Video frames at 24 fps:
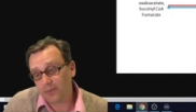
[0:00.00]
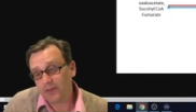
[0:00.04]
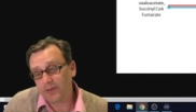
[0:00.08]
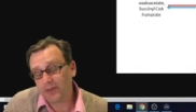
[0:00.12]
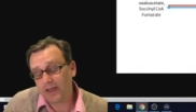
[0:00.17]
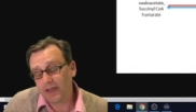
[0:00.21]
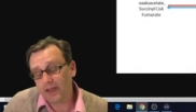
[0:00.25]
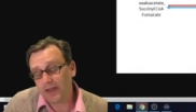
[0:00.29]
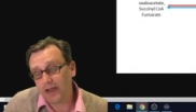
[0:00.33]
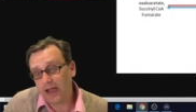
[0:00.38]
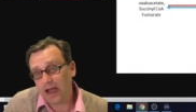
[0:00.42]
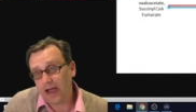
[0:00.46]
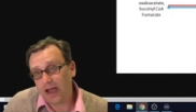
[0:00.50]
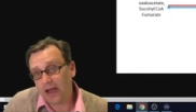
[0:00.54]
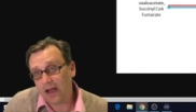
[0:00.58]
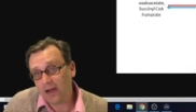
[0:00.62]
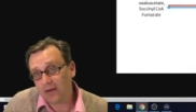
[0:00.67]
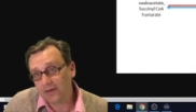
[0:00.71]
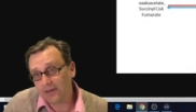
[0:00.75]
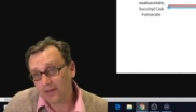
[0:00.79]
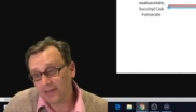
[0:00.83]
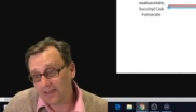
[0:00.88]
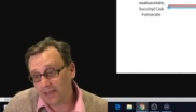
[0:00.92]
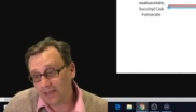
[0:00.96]
bodies, but
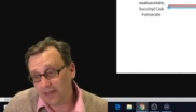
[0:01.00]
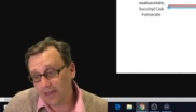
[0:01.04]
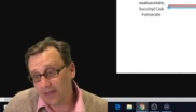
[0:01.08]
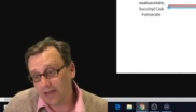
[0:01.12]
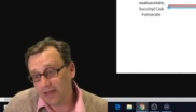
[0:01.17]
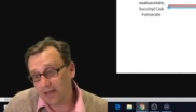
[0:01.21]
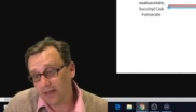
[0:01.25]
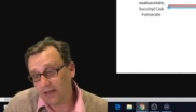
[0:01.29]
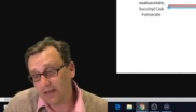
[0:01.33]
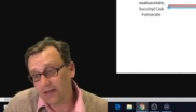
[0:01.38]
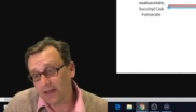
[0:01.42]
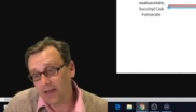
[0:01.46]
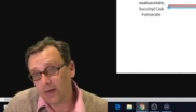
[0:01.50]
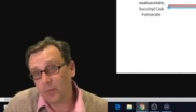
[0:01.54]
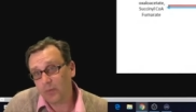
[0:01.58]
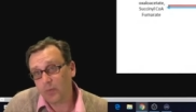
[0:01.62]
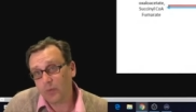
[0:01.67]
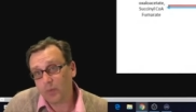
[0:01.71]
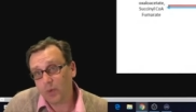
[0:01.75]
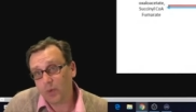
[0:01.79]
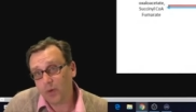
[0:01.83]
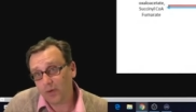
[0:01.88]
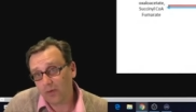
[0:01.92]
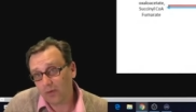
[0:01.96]
they are acidic
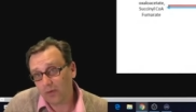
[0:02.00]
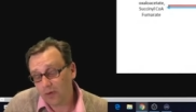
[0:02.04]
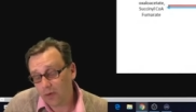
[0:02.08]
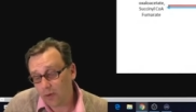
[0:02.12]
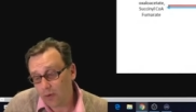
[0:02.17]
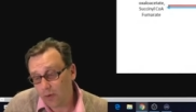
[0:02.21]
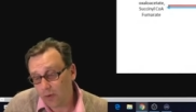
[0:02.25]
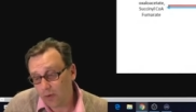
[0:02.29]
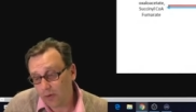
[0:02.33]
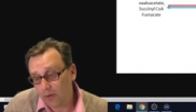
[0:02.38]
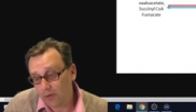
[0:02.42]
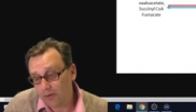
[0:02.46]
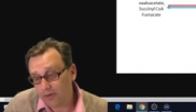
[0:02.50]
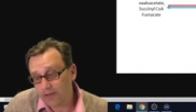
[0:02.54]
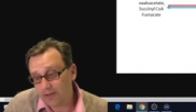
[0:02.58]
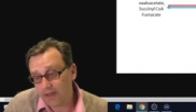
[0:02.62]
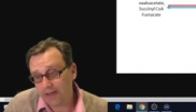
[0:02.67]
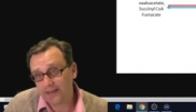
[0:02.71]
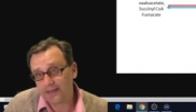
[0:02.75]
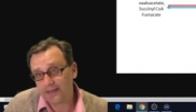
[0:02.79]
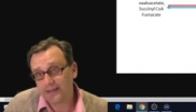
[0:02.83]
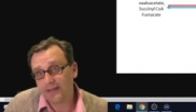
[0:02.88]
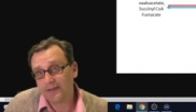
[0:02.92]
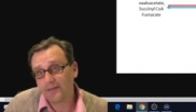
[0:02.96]
and they will
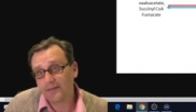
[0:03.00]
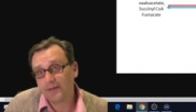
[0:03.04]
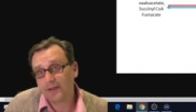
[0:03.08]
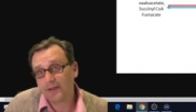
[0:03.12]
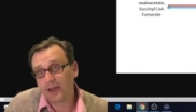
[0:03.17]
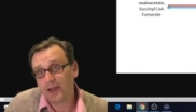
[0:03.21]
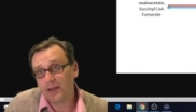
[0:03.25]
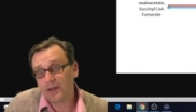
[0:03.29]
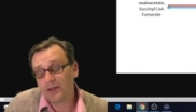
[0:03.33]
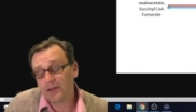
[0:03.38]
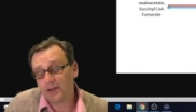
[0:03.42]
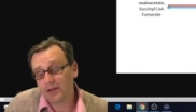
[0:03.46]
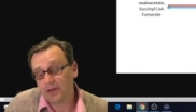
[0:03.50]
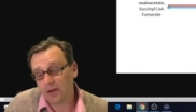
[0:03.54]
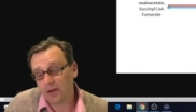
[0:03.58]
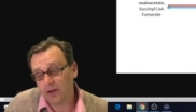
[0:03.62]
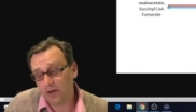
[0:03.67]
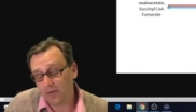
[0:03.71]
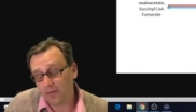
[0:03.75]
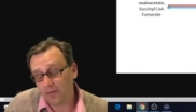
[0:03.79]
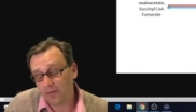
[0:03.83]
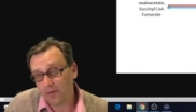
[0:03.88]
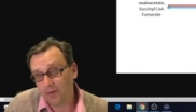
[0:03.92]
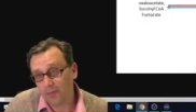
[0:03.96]
cause
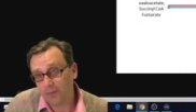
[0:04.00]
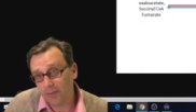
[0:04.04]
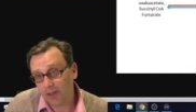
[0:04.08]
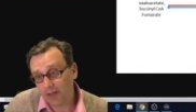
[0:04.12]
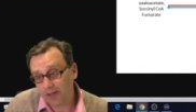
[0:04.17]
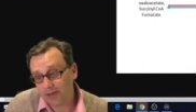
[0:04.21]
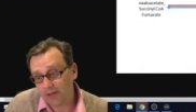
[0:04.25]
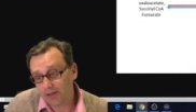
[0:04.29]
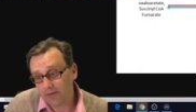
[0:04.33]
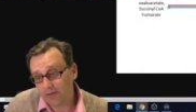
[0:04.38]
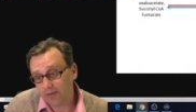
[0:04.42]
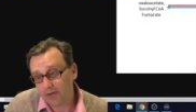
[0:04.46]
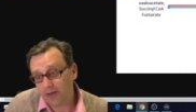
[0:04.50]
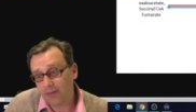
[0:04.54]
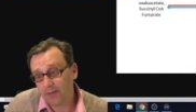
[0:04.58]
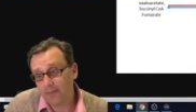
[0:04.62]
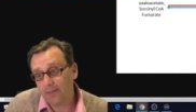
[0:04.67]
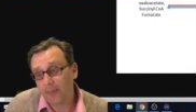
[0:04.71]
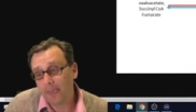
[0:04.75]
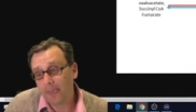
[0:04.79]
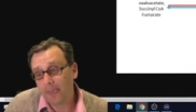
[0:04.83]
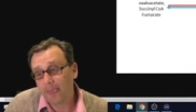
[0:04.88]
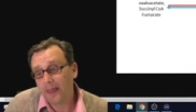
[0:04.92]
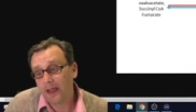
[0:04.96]
acidification of the
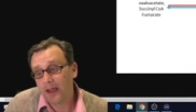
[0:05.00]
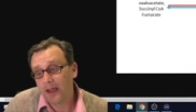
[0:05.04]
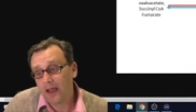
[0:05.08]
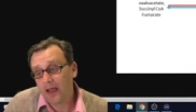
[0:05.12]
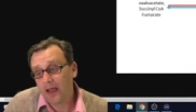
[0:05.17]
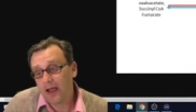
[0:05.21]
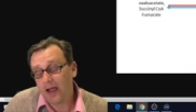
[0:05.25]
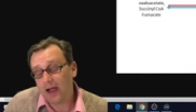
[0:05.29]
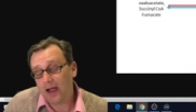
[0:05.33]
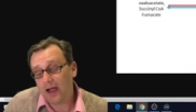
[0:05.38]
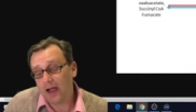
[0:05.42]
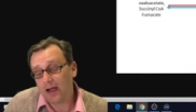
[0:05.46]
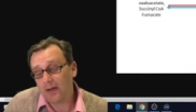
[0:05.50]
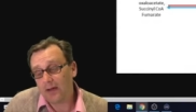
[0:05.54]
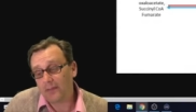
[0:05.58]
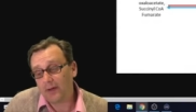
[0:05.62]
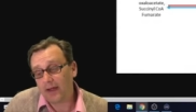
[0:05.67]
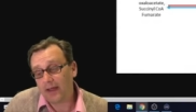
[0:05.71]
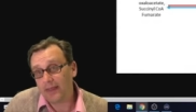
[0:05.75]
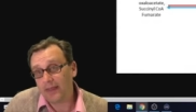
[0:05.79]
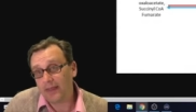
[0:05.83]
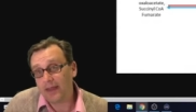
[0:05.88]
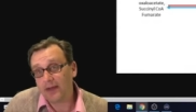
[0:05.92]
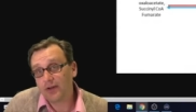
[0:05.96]
bloodstream.
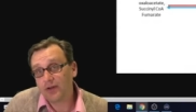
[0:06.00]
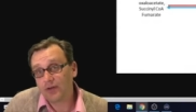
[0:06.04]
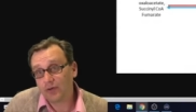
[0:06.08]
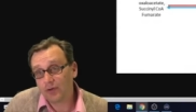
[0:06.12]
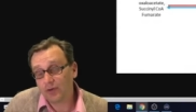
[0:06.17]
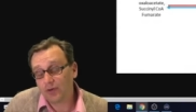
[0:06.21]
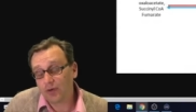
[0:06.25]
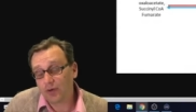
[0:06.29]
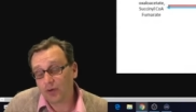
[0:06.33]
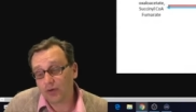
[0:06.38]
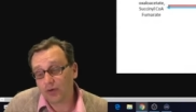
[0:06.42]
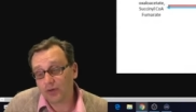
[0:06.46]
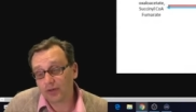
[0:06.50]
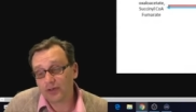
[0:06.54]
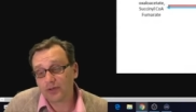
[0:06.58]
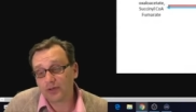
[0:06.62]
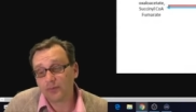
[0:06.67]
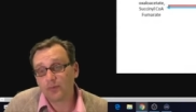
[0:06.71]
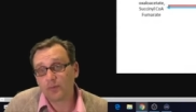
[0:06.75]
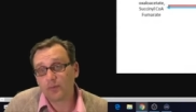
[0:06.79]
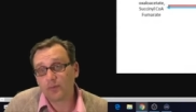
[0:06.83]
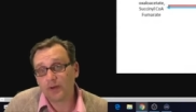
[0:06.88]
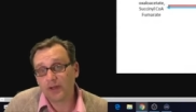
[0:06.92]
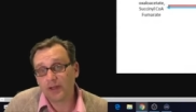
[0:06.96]
Um, and they do
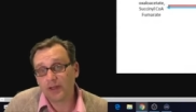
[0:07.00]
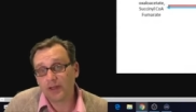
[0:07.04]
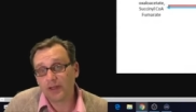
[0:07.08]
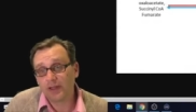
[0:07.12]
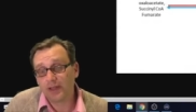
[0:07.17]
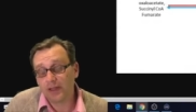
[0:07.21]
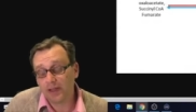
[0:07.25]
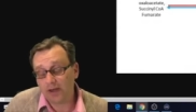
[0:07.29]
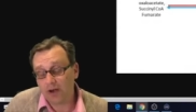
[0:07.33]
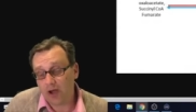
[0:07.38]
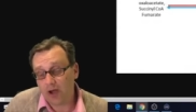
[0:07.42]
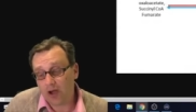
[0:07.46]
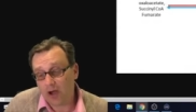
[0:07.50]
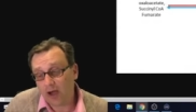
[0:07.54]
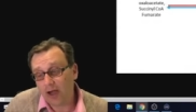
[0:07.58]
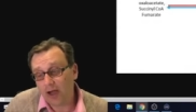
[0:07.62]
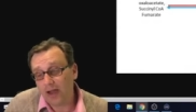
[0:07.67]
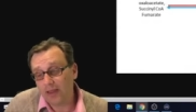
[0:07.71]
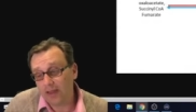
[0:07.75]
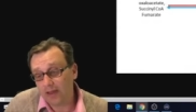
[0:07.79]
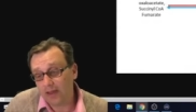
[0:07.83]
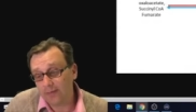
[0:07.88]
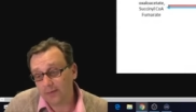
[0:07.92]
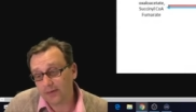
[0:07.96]
cause some really, in
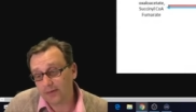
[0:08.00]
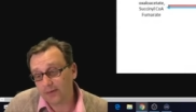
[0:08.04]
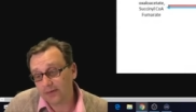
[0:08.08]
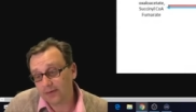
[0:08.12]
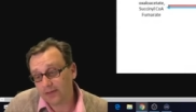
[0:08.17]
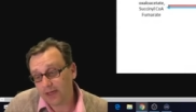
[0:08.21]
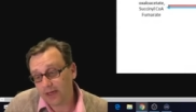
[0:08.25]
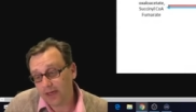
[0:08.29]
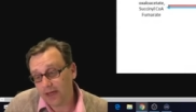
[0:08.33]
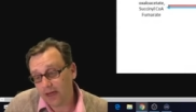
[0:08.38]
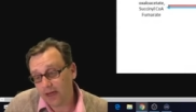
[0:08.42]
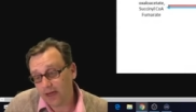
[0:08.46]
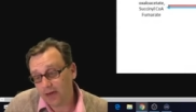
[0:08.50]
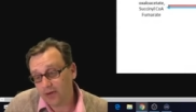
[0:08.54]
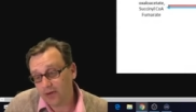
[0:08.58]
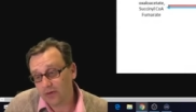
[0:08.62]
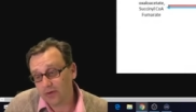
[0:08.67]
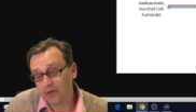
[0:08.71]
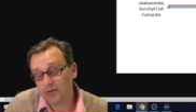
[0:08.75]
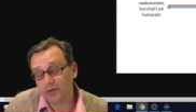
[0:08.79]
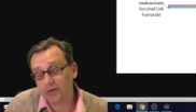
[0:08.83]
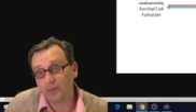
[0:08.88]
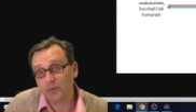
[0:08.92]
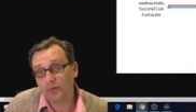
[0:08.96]
high levels, they
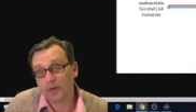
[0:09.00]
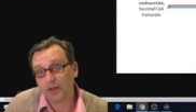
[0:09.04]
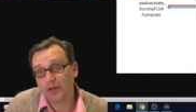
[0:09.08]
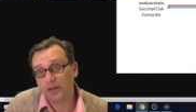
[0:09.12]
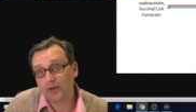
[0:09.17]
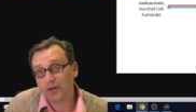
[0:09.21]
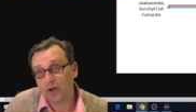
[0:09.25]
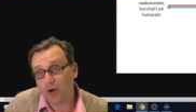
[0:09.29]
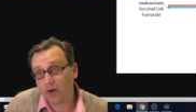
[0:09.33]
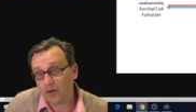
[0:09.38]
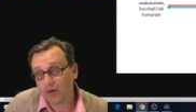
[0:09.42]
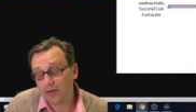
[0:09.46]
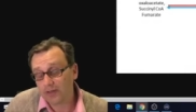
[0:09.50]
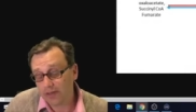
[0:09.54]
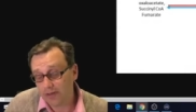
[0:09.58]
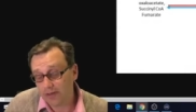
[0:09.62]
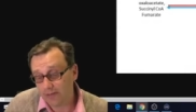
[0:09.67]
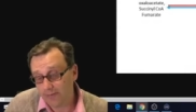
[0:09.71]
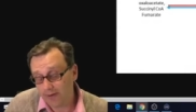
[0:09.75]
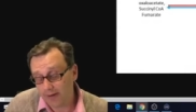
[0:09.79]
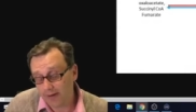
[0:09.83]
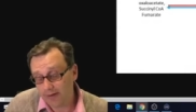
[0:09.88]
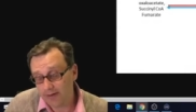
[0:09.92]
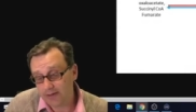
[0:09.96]
can cause some really
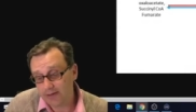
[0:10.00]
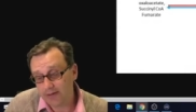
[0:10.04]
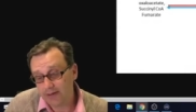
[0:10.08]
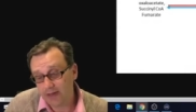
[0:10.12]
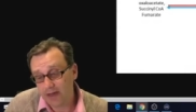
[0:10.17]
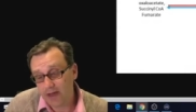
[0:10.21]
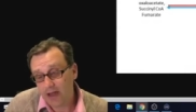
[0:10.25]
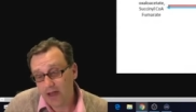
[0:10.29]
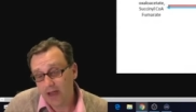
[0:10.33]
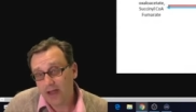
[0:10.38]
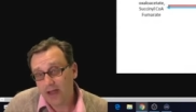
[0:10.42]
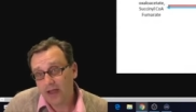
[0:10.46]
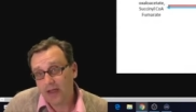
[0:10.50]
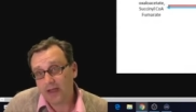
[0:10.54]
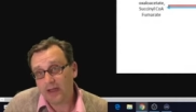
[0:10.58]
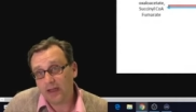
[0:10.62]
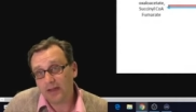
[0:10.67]
toxic events